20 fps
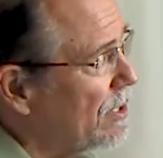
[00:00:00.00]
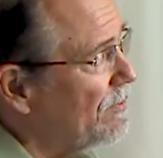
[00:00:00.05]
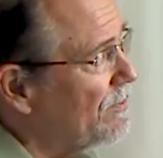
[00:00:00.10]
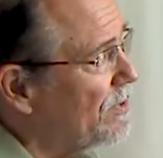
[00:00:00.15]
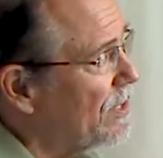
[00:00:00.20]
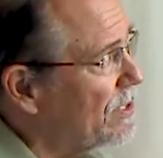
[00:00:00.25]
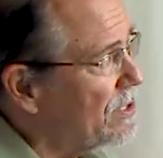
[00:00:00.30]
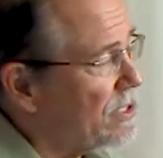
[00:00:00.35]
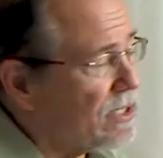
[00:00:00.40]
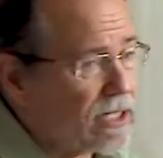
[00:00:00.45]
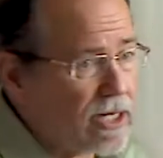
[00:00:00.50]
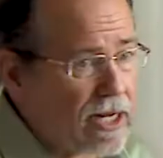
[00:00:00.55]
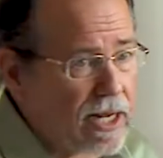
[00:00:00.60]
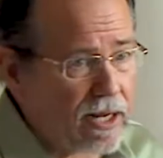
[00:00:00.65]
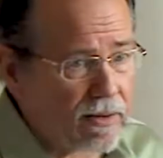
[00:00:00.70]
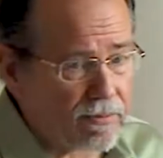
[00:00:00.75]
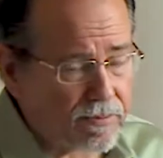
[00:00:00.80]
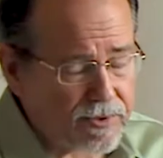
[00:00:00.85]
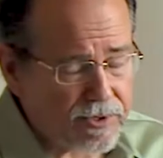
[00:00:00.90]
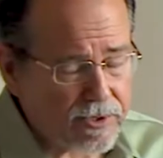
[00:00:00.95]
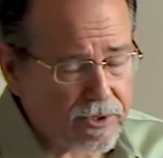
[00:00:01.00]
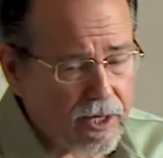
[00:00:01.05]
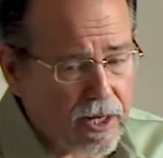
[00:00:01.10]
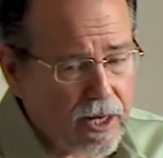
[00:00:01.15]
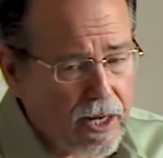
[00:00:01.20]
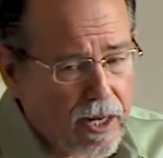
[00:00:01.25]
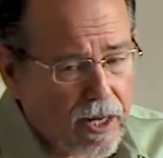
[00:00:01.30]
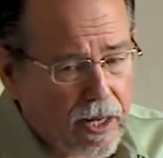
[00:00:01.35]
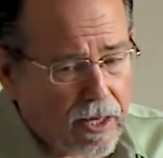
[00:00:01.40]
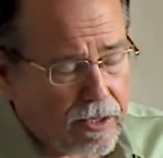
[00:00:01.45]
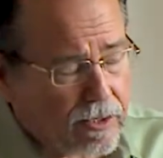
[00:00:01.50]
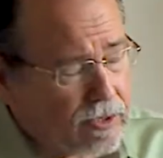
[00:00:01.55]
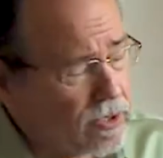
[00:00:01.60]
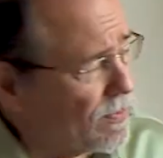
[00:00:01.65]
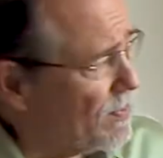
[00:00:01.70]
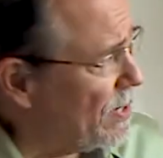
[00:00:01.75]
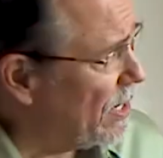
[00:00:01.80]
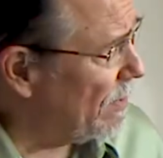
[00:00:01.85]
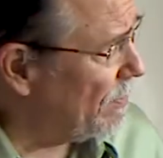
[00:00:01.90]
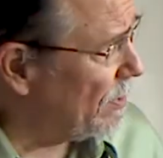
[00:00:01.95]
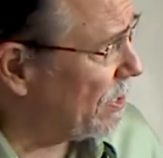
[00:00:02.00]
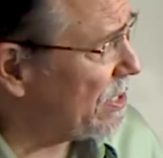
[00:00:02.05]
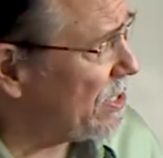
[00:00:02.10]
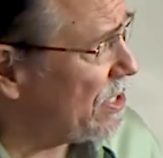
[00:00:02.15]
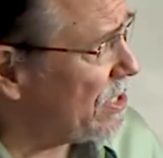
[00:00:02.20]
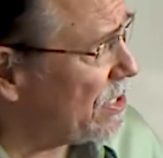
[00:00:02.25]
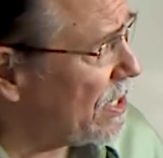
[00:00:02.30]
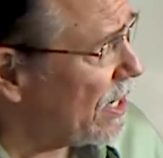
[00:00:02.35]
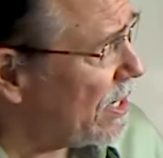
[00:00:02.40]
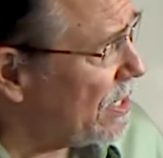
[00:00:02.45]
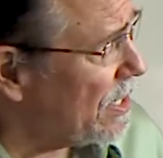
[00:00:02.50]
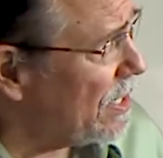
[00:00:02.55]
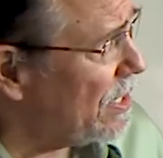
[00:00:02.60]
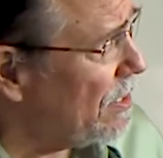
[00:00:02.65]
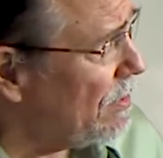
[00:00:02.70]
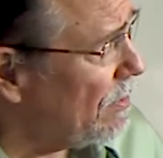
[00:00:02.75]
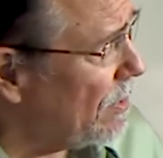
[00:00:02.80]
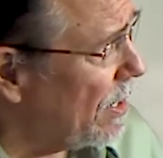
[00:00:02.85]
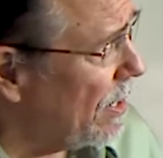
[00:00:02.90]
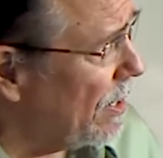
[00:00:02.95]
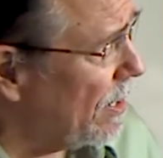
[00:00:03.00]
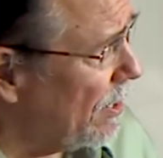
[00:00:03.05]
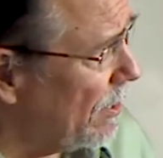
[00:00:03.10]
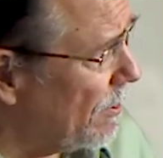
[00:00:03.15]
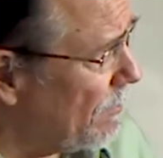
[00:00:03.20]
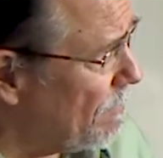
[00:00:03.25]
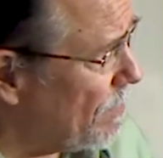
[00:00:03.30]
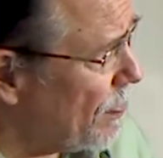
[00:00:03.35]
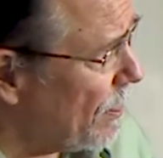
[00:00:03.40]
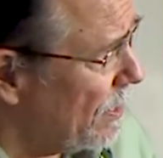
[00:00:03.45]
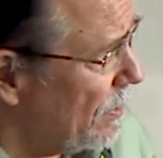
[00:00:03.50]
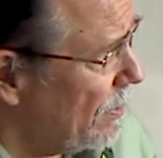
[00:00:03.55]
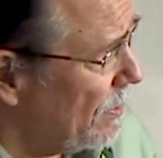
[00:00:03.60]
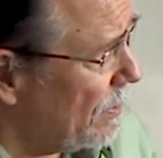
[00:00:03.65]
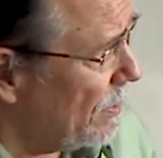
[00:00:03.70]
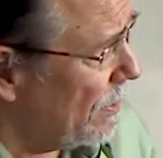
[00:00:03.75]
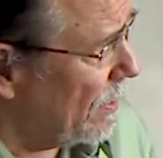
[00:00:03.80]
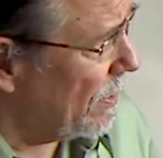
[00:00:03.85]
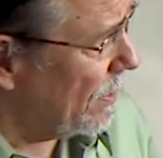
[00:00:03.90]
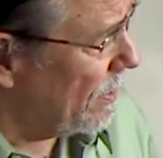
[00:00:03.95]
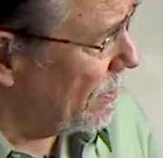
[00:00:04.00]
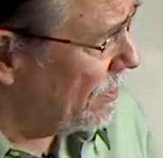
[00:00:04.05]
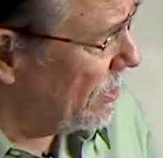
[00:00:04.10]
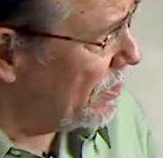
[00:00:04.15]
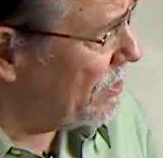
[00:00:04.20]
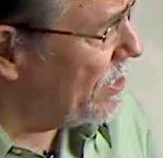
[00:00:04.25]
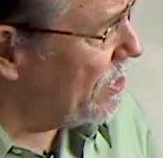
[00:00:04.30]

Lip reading: of his tapes to be able to study the